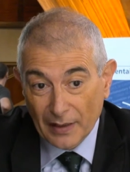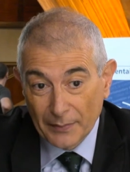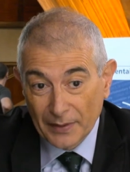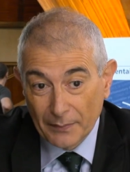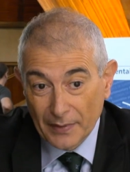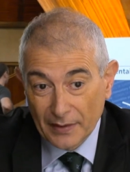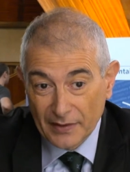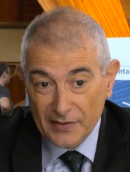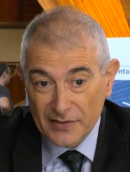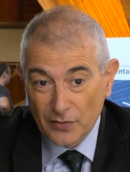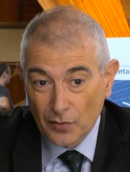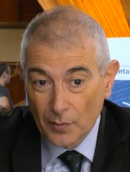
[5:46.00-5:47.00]
I mean there
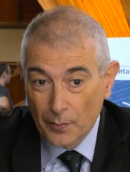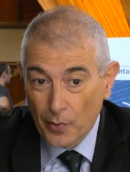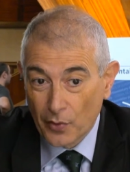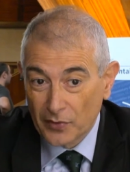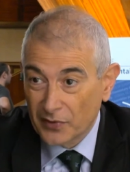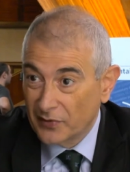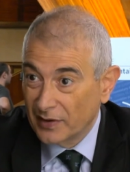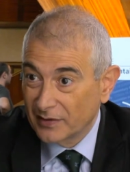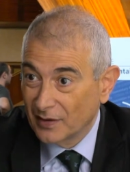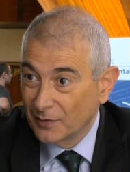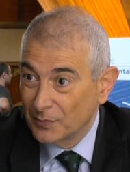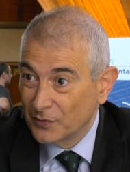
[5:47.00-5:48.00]
is no border right
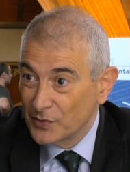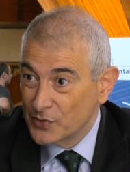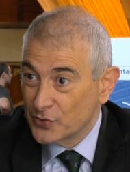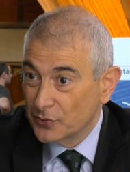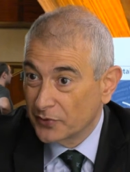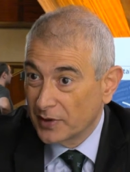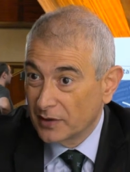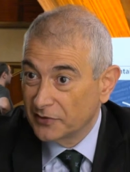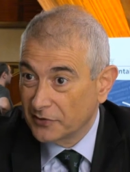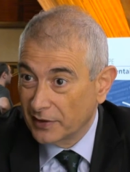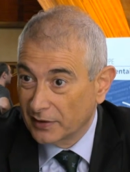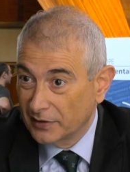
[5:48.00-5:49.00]
now between Syria and
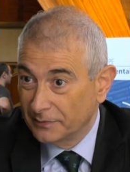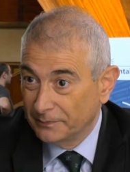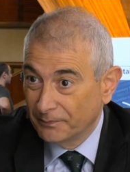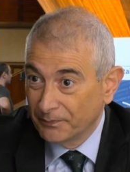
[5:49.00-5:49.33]
Iraq